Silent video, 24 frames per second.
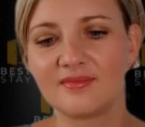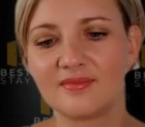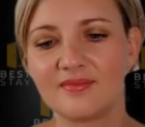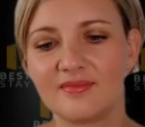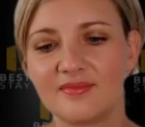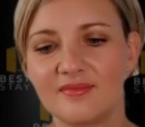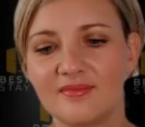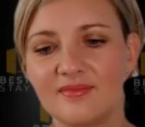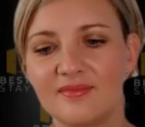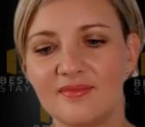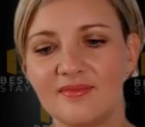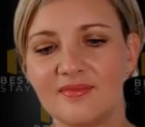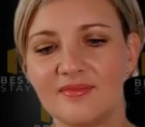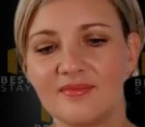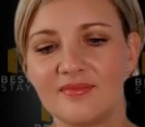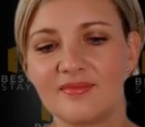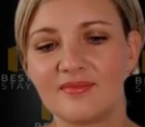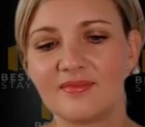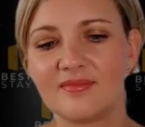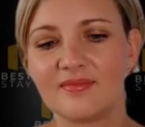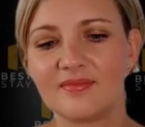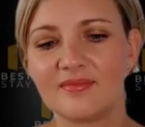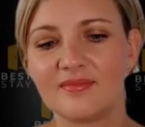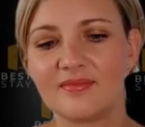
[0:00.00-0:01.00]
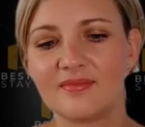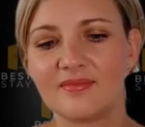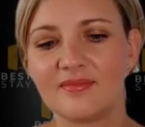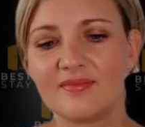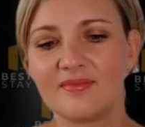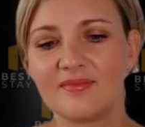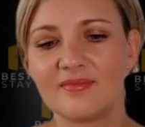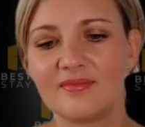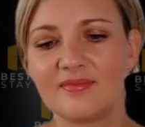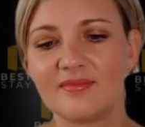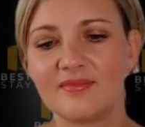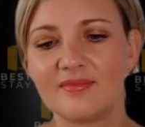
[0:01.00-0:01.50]

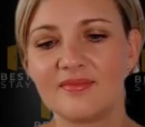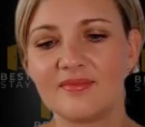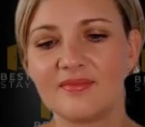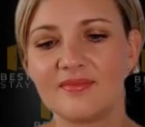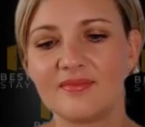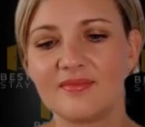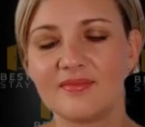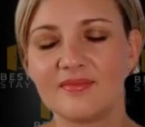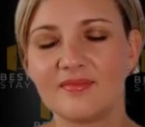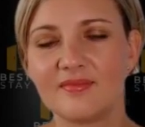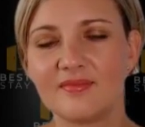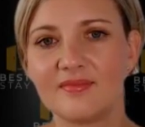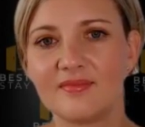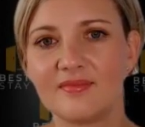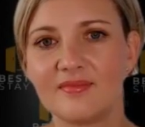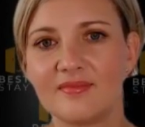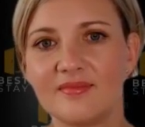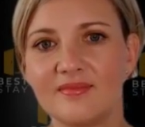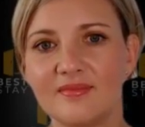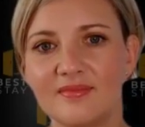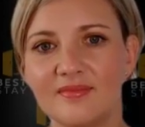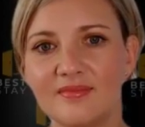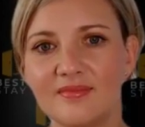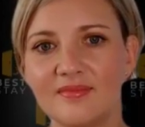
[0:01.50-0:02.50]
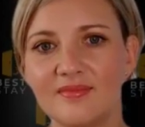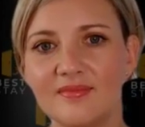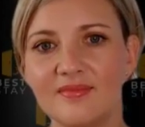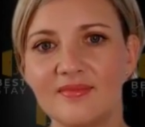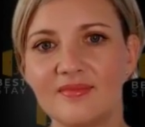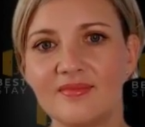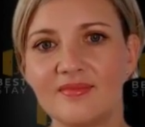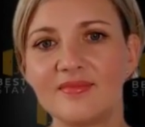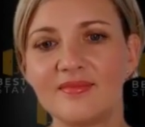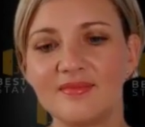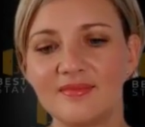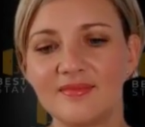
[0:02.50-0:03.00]

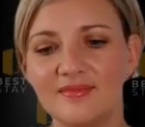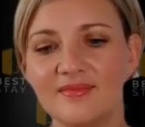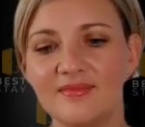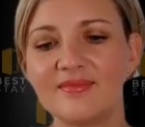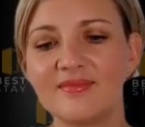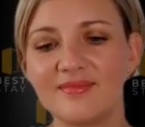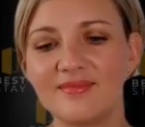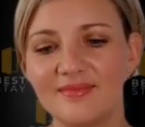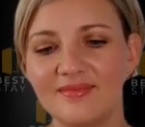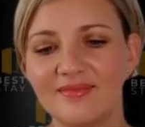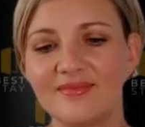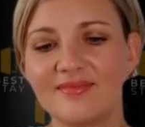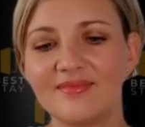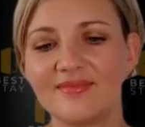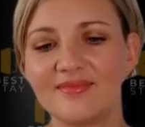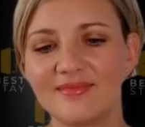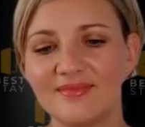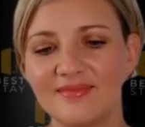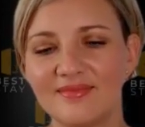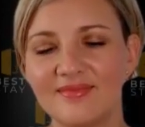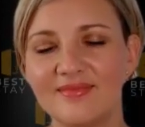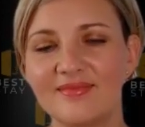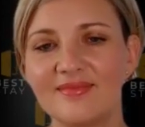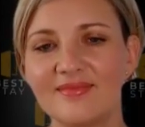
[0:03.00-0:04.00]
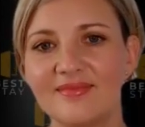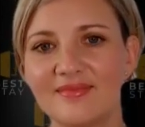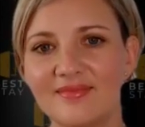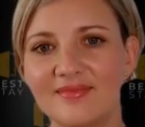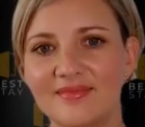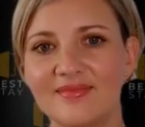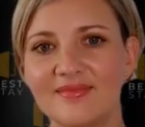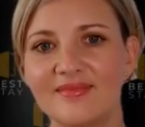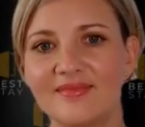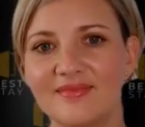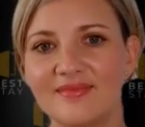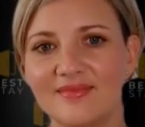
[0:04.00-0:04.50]

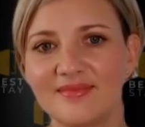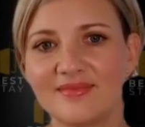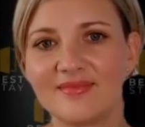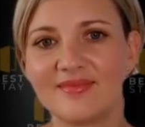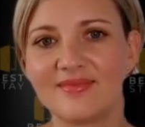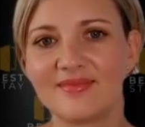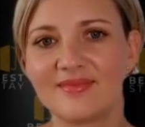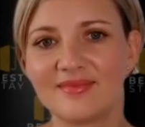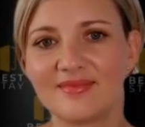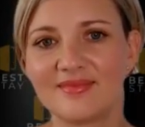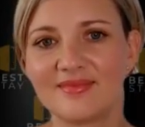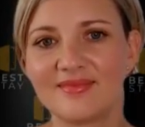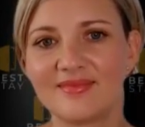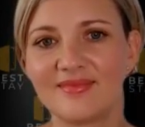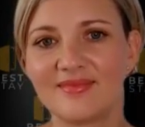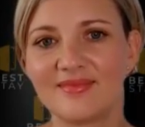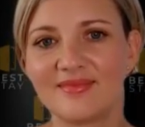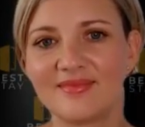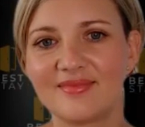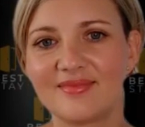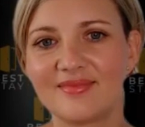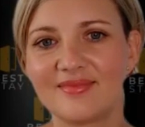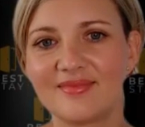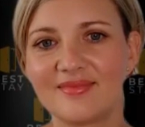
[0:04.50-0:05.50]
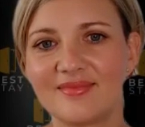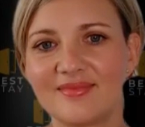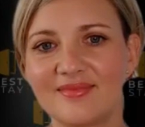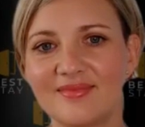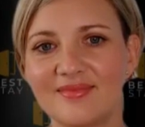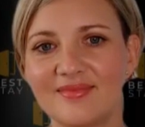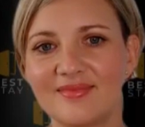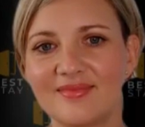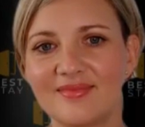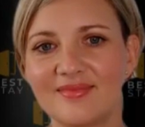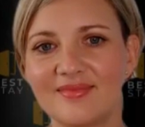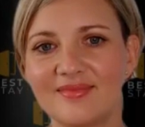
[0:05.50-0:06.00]

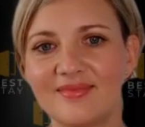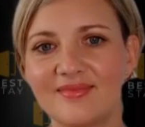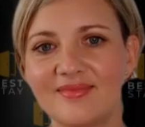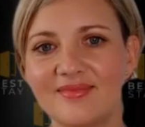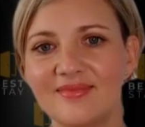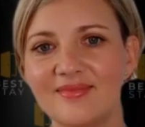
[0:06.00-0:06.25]
(silent)